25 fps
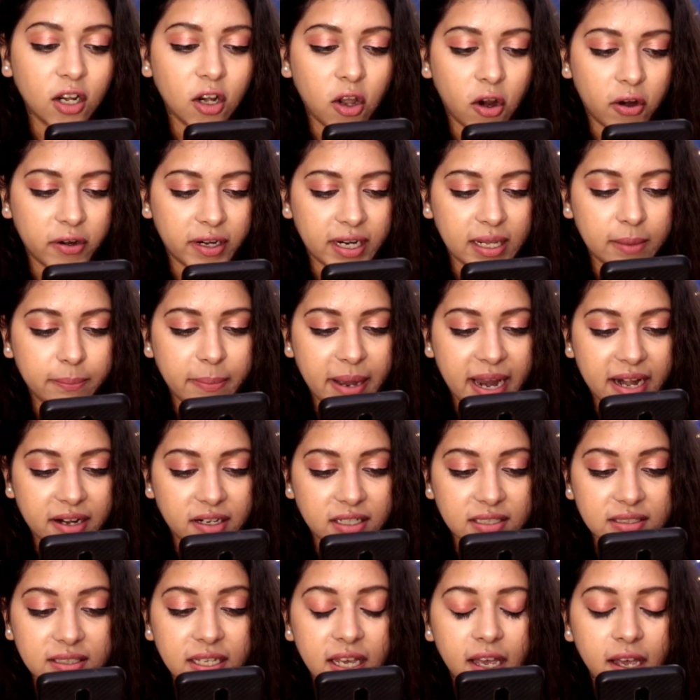the L'Oreal
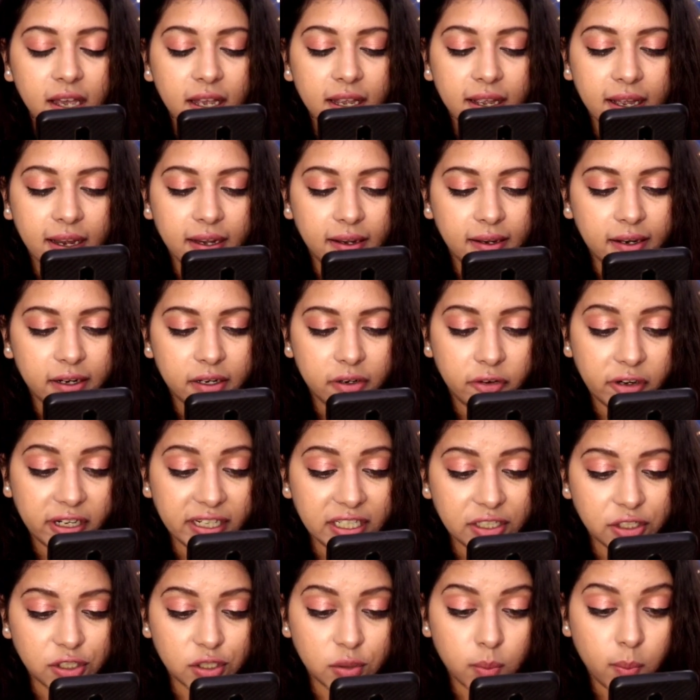Paris Color
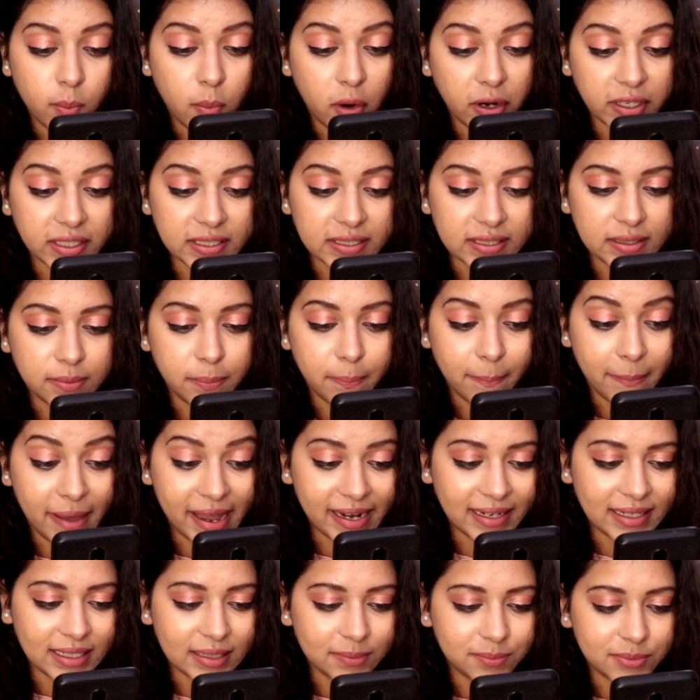Riche Moist
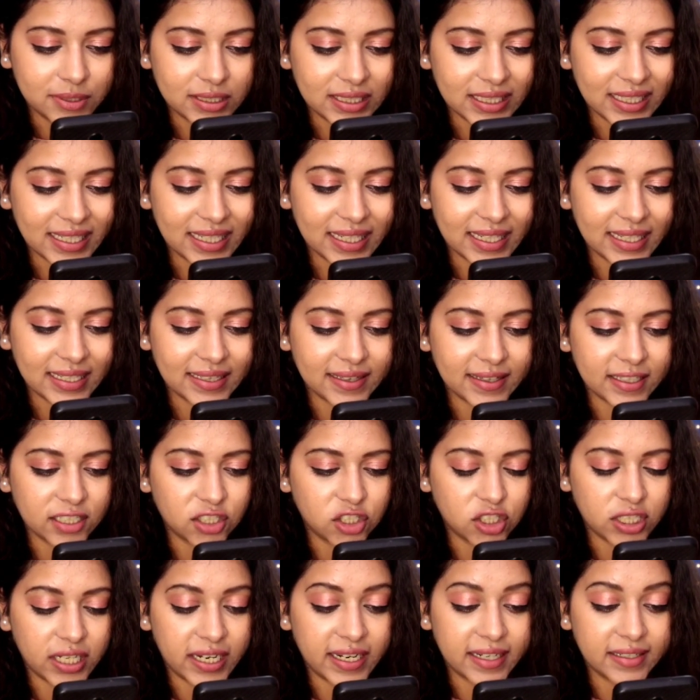Matte Lipstick in the
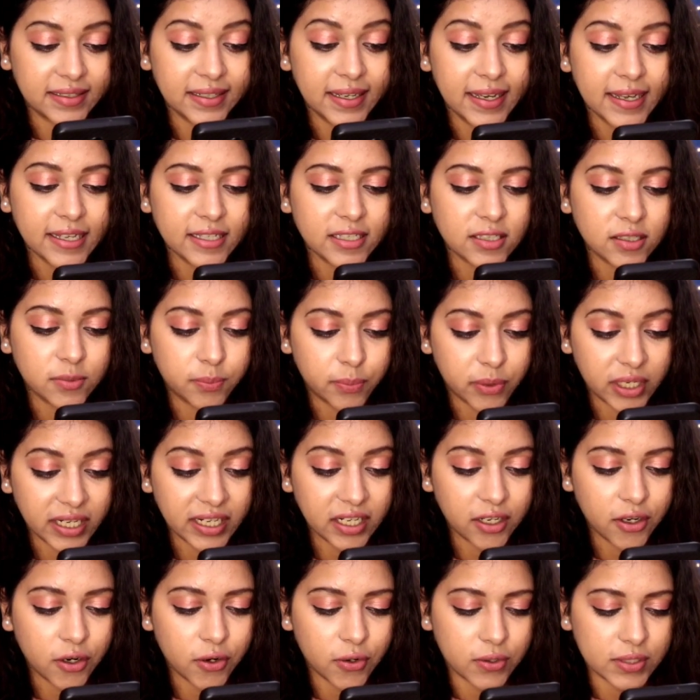shade
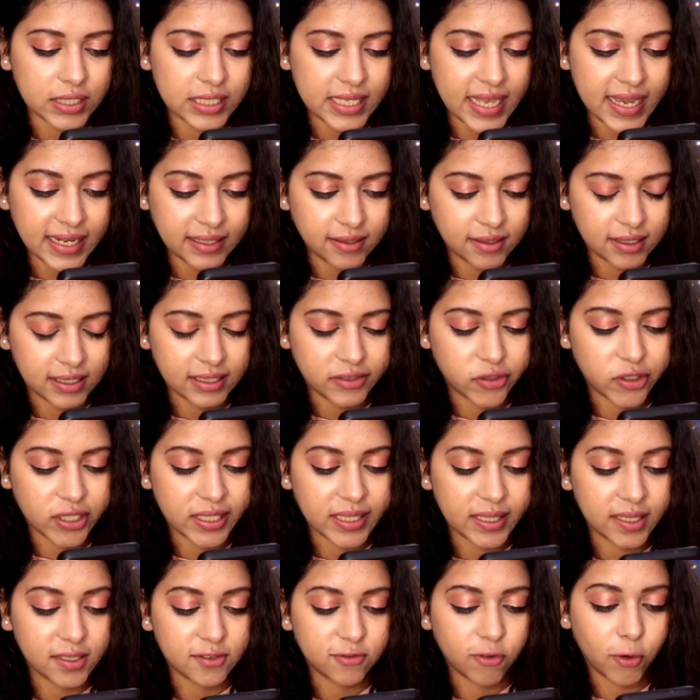Spring Rosette. It
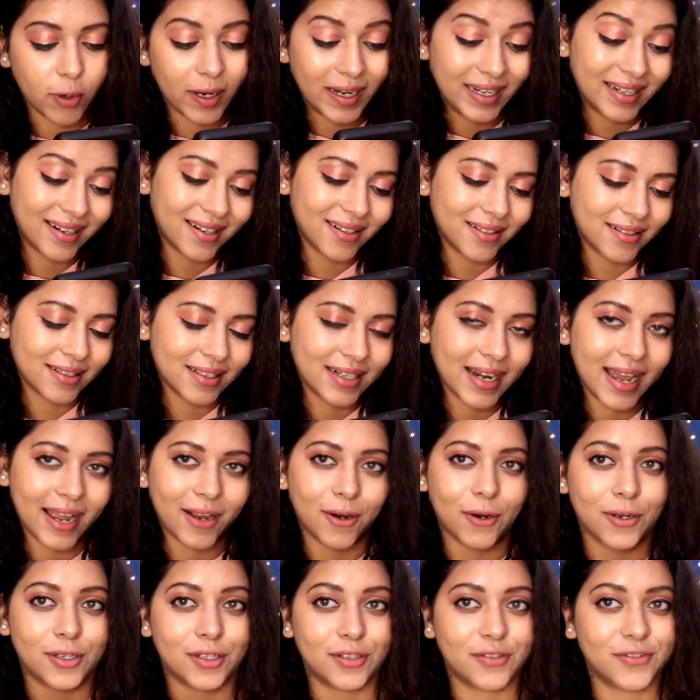retails for 800.
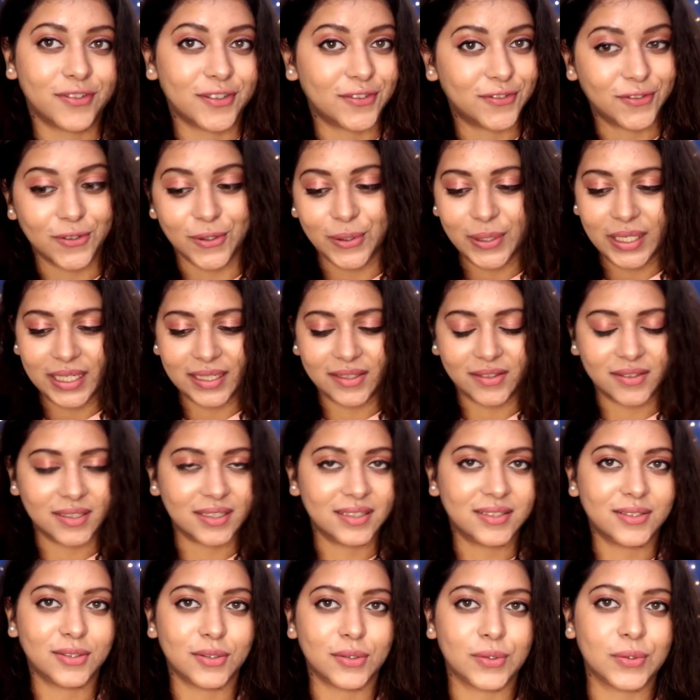I got it for
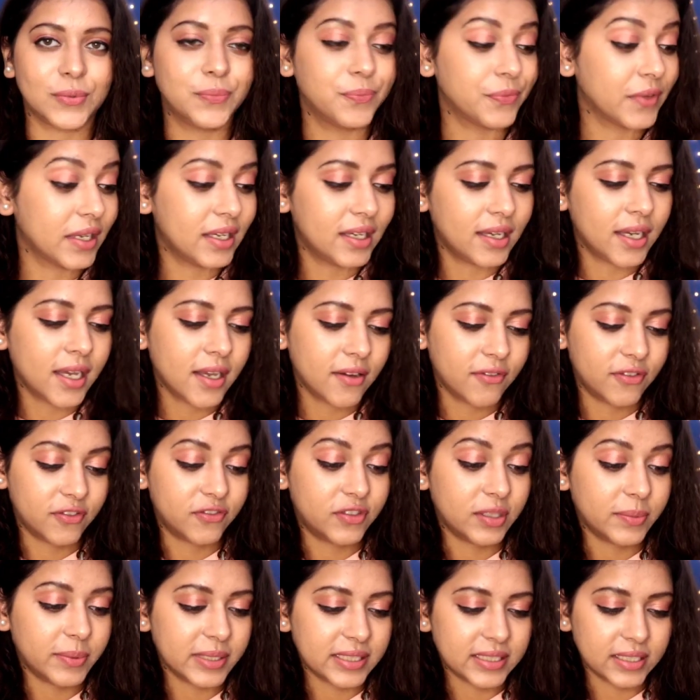400, so
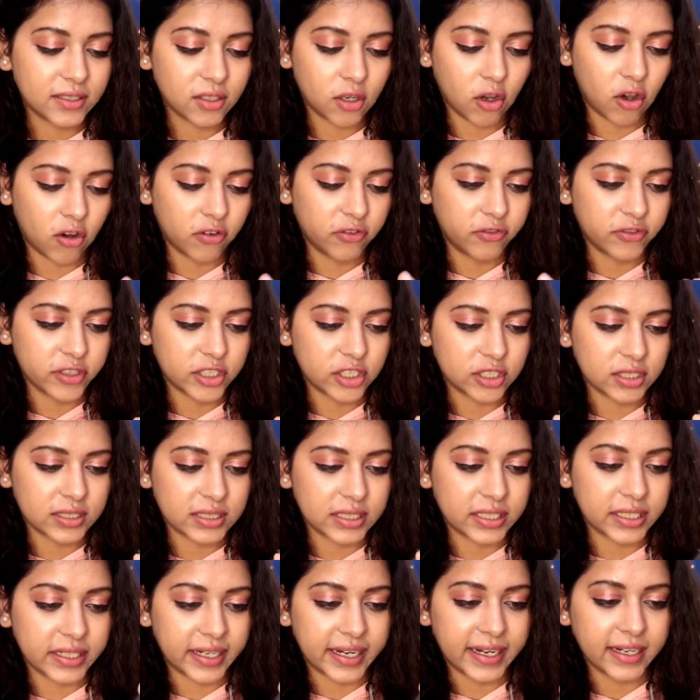50% off, which
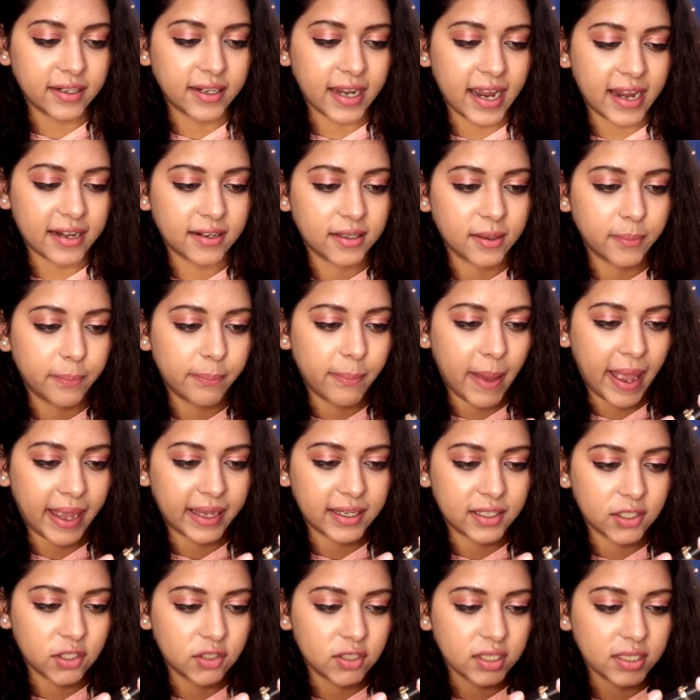is great. And the
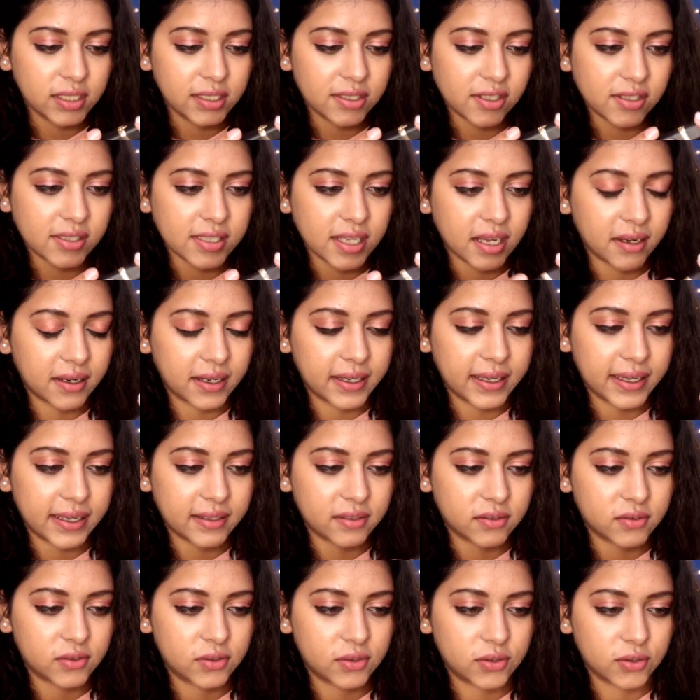packaging is
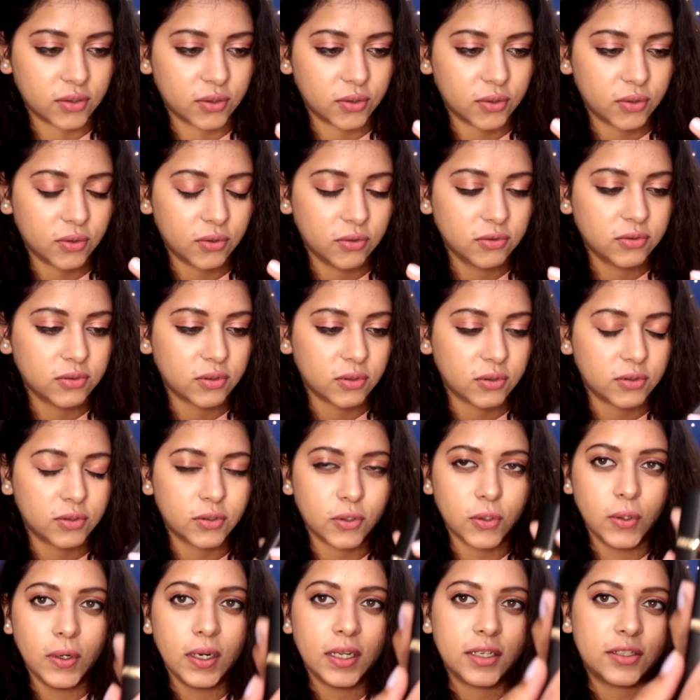again so
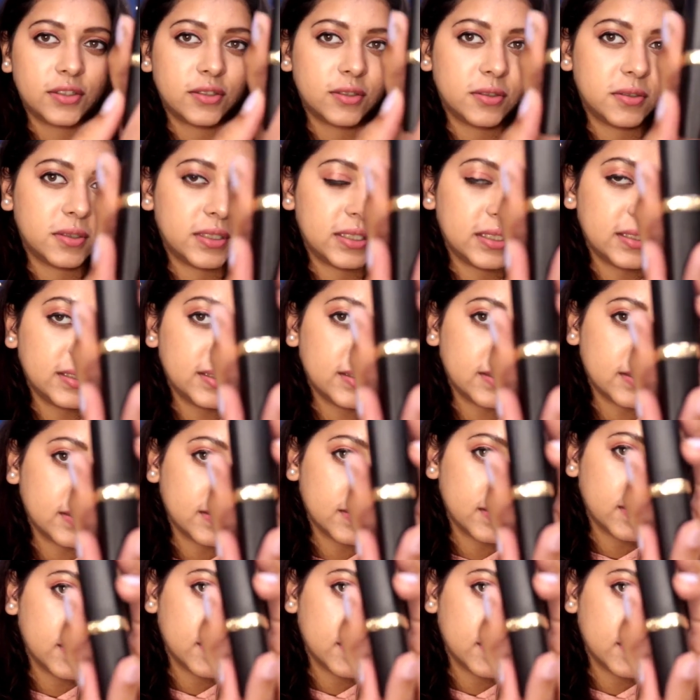luxurious.